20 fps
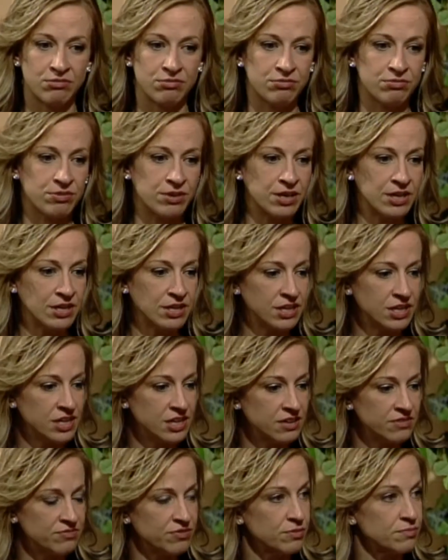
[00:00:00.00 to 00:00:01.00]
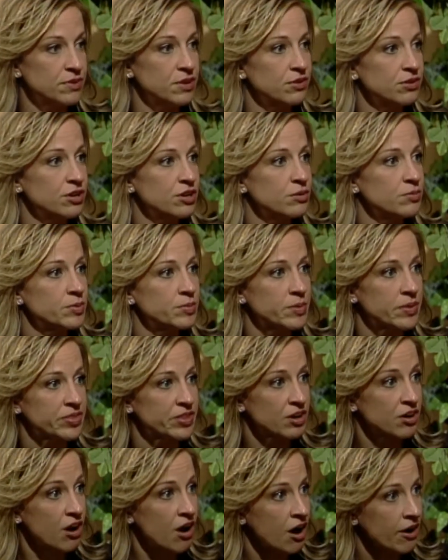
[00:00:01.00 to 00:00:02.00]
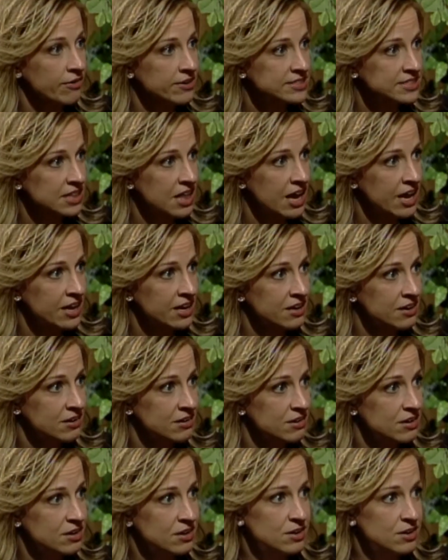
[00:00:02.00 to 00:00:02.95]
really familiar with what the car is like.